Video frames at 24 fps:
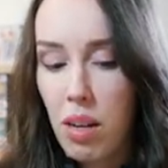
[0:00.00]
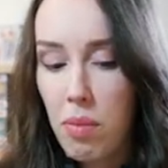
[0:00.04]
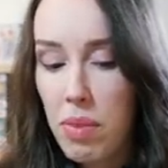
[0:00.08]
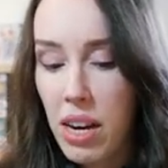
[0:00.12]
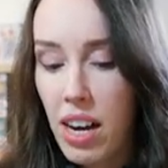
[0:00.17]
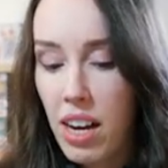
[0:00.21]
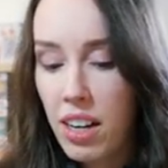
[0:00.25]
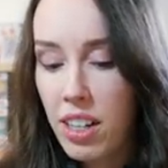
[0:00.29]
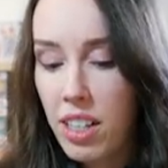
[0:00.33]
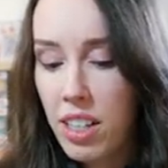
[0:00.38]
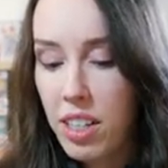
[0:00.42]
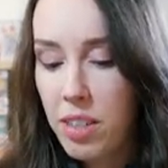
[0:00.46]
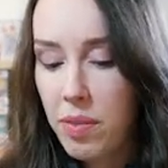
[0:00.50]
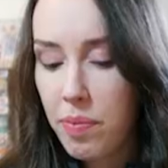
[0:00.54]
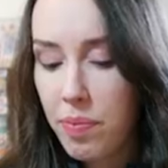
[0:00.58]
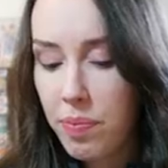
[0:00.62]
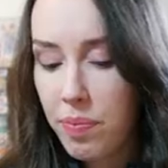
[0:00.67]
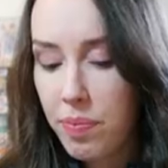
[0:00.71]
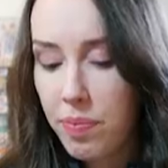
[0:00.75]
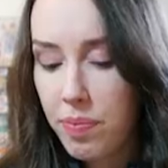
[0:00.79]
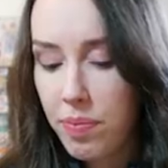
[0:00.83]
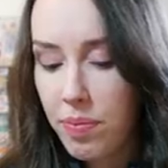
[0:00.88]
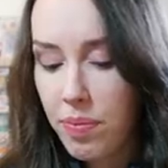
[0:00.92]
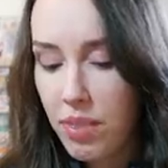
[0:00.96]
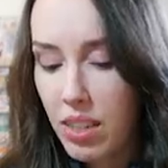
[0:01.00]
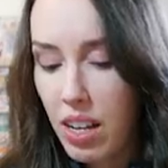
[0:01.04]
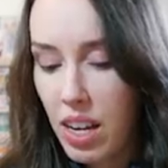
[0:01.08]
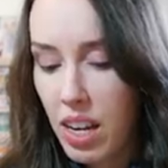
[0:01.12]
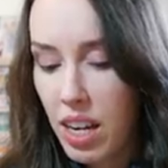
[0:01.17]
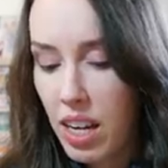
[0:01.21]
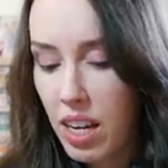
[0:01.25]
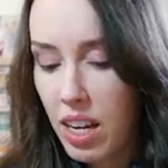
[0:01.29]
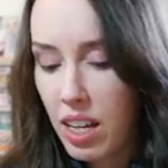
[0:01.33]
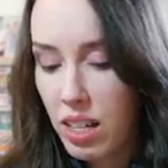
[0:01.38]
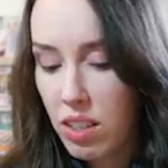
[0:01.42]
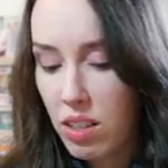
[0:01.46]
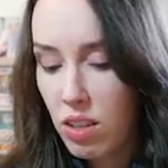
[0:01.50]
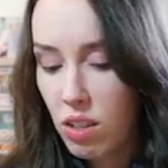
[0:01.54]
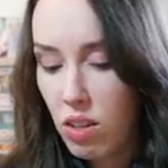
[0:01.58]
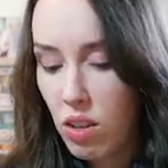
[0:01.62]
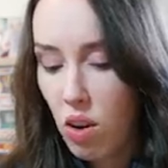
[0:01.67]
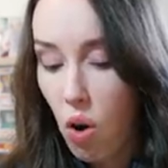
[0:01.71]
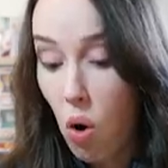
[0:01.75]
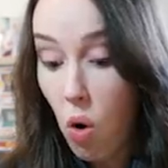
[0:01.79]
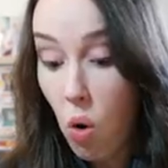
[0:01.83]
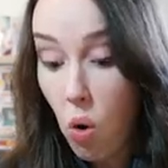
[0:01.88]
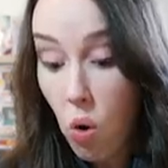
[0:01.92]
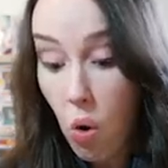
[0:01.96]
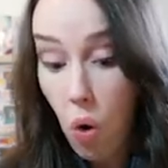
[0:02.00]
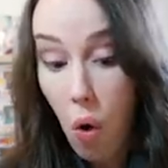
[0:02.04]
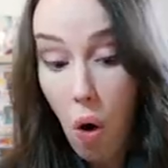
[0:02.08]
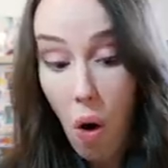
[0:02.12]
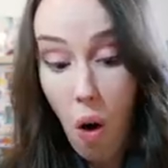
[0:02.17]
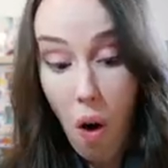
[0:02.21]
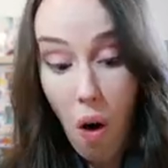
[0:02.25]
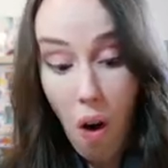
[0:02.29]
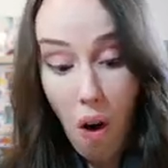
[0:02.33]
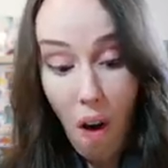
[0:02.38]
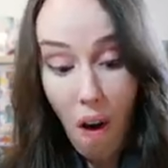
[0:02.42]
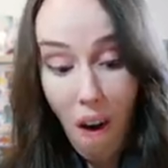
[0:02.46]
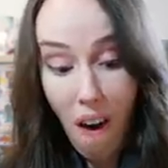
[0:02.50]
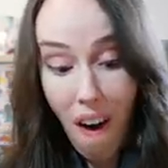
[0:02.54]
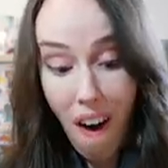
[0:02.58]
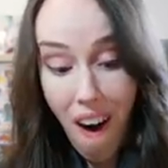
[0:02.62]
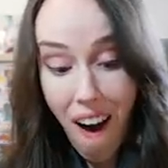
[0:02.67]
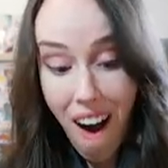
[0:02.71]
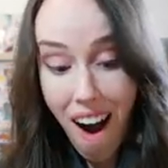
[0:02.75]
about it, and oh